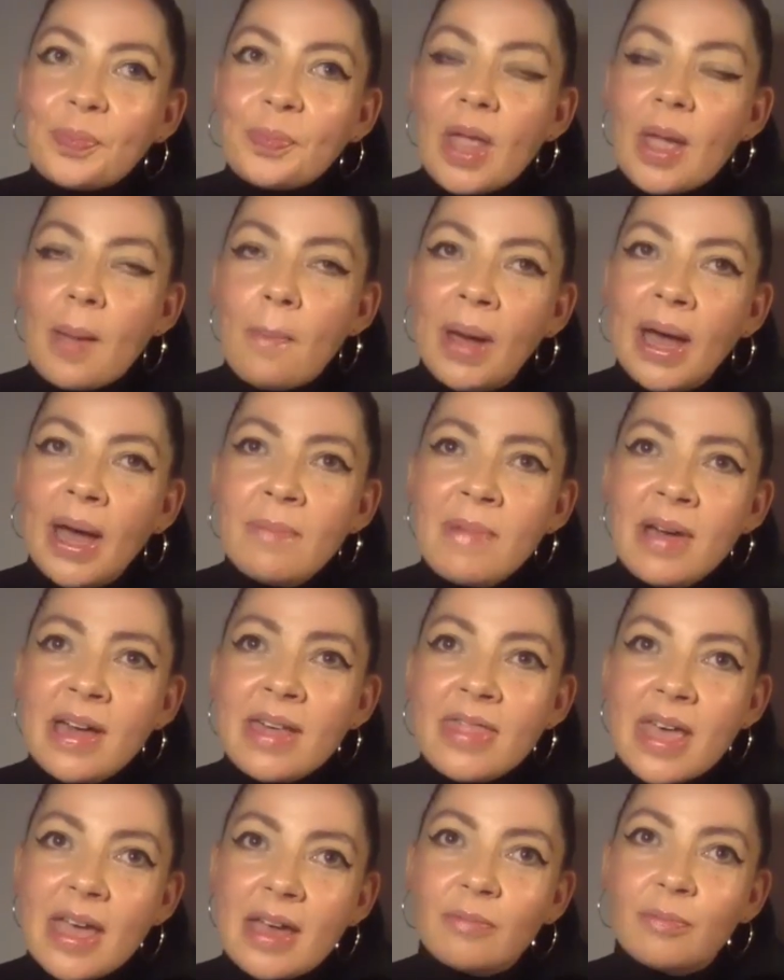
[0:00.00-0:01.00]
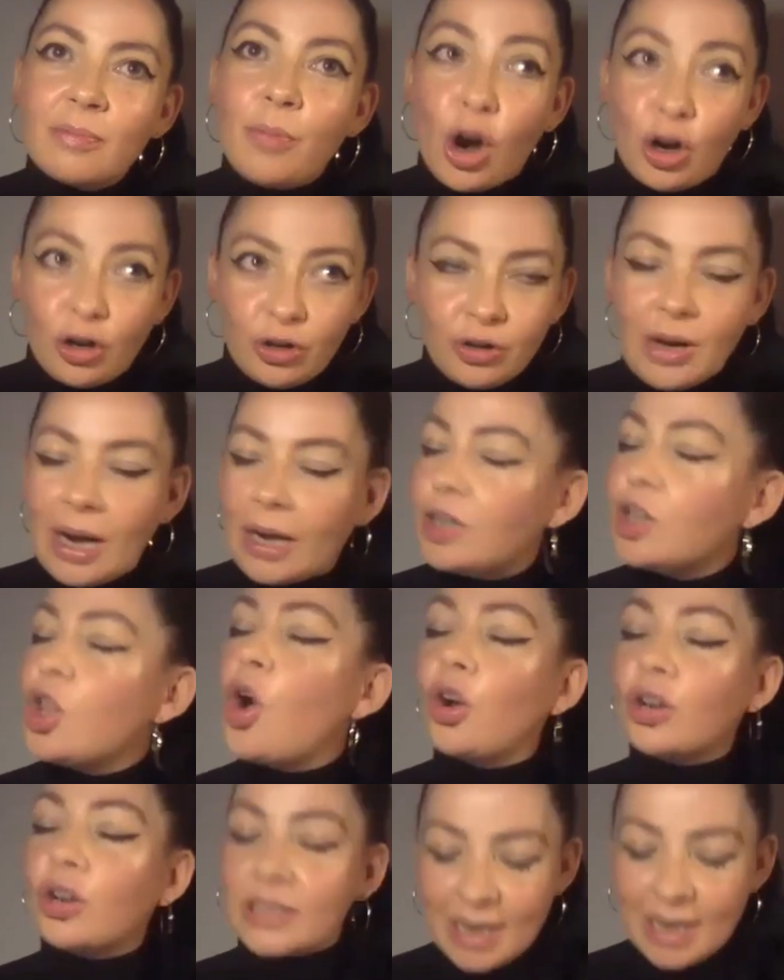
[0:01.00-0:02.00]
by my then partner a
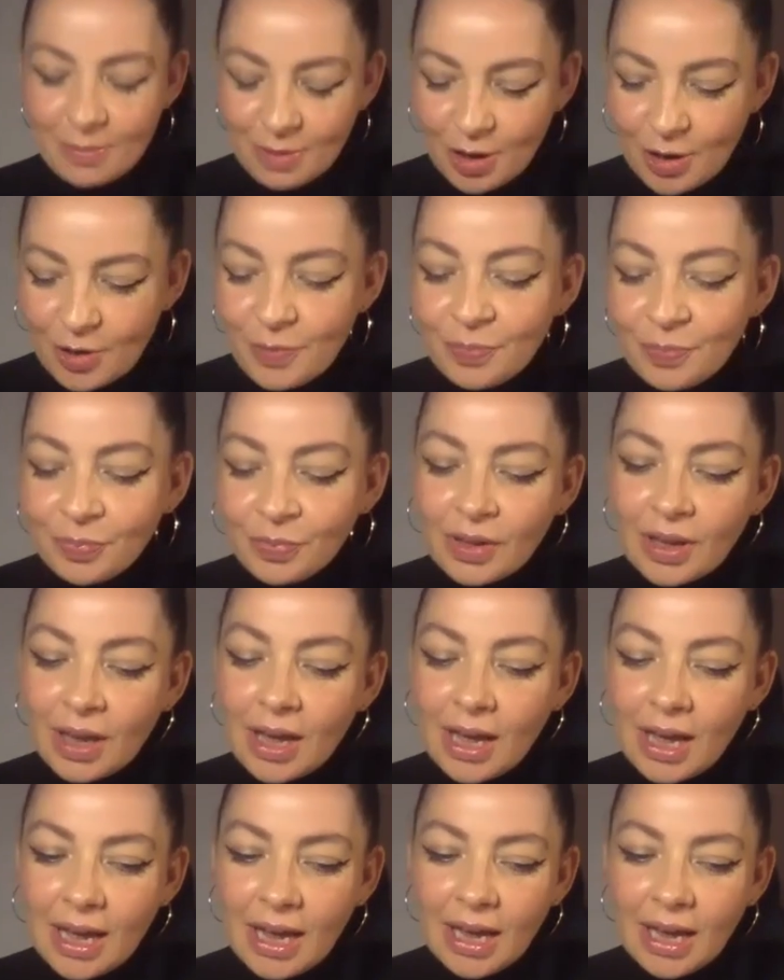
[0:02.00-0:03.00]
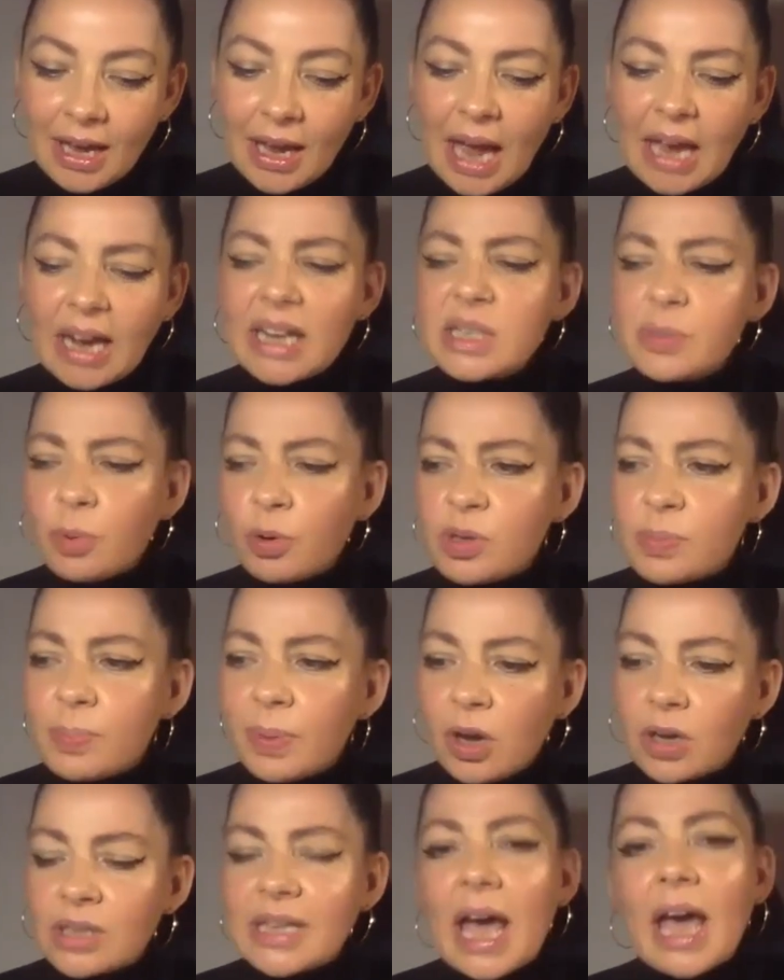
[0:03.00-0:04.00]
long time ago. Uh, and I suppose
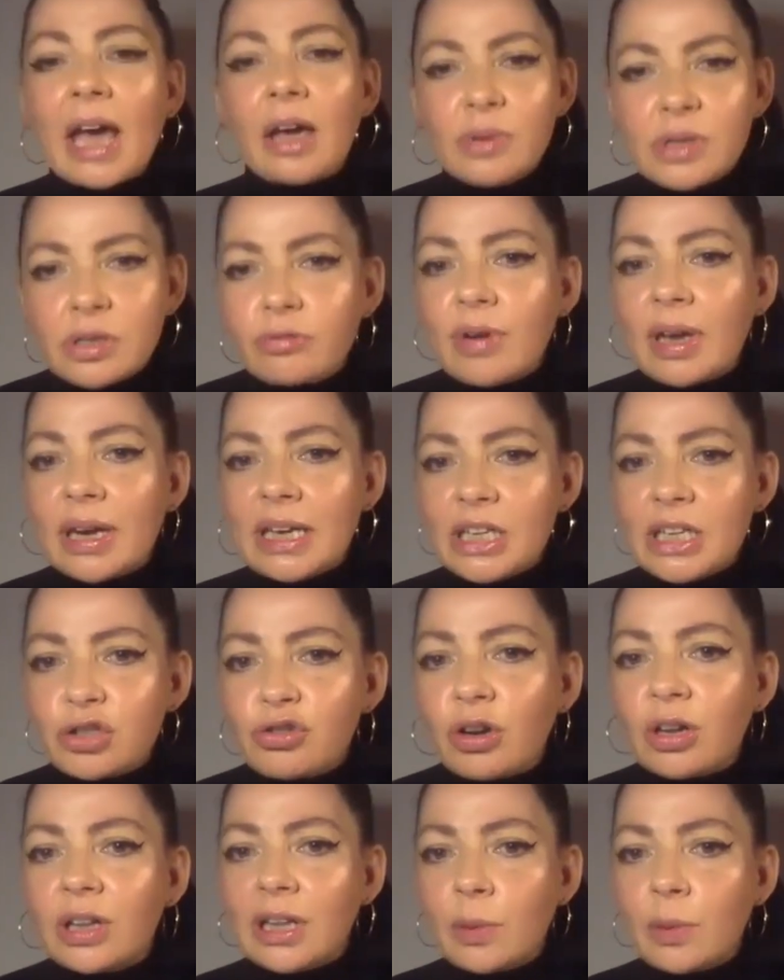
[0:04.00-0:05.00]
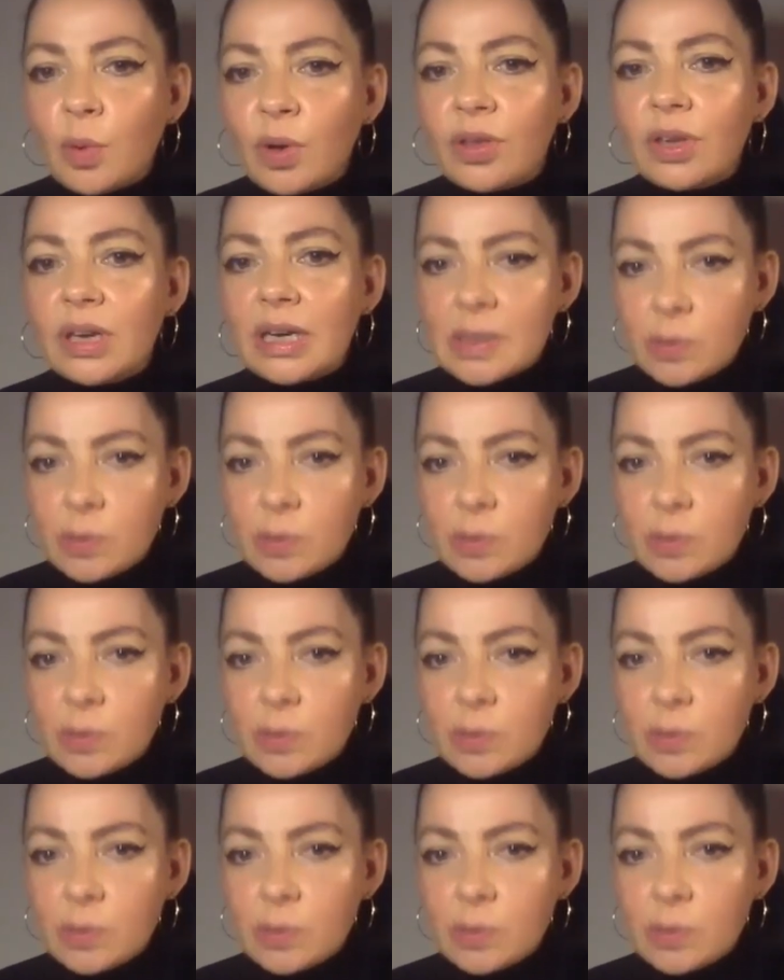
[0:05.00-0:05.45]
because I was already struggling with it as